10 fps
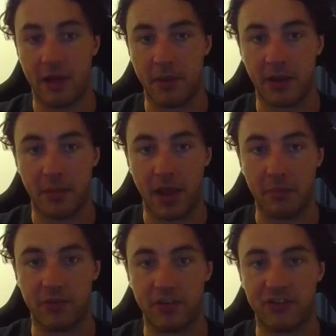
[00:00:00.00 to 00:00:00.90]
I end up
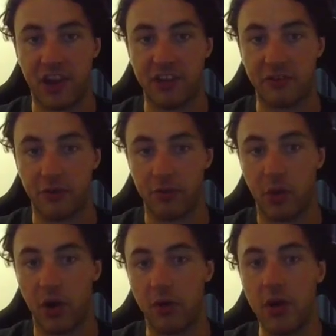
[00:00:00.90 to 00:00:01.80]
able to chase her as
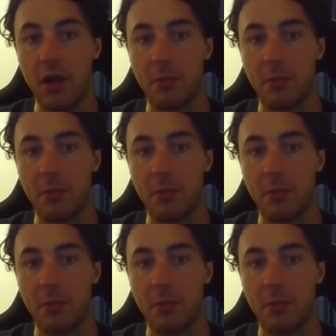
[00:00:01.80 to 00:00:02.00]
well.